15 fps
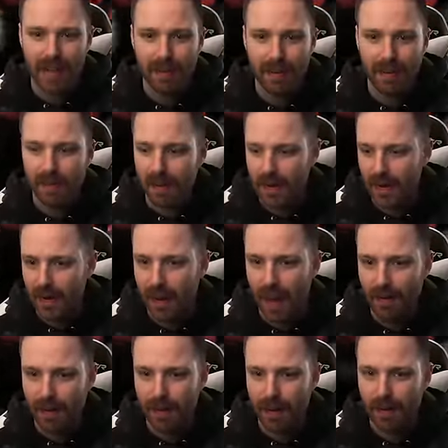just happy to be
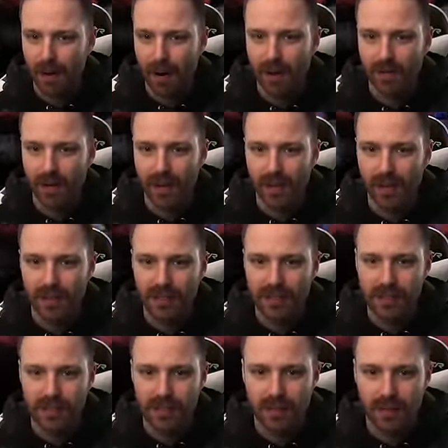here. Happy to be a part of all
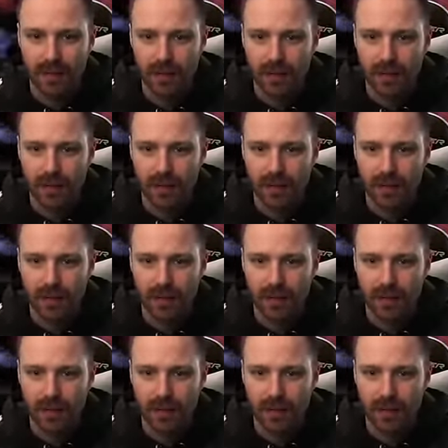this.